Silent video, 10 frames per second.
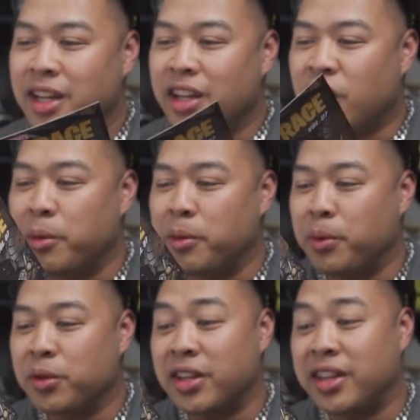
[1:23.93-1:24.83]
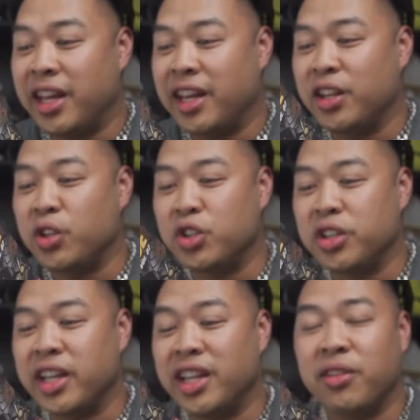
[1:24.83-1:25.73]
comic books that they
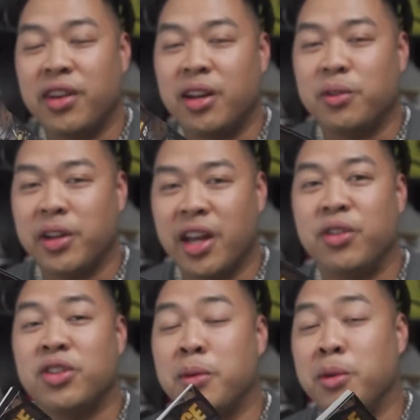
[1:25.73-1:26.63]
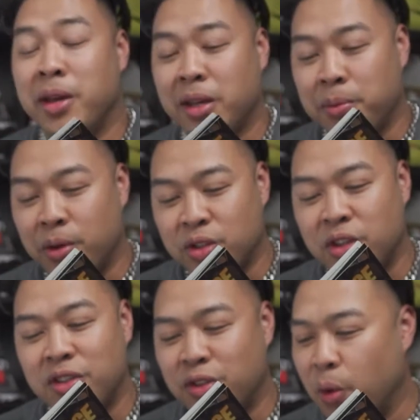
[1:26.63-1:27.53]
usually give out every time you make a
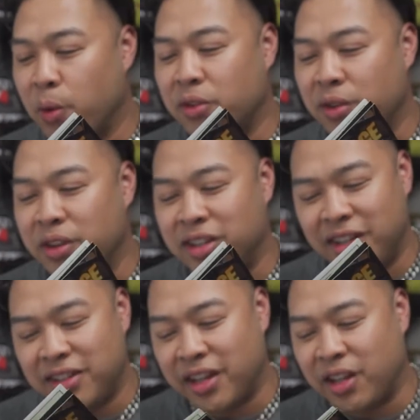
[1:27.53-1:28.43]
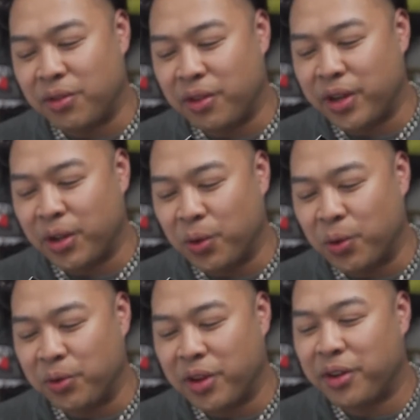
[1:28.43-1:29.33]
purchase. It's always very detailed, very
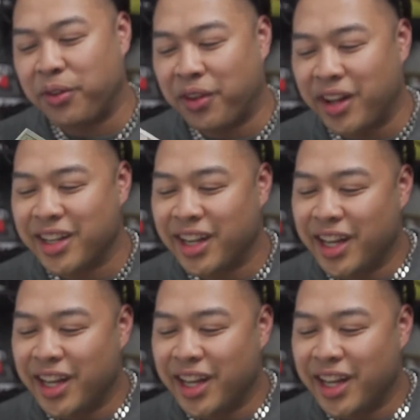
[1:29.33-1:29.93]
cool, very fun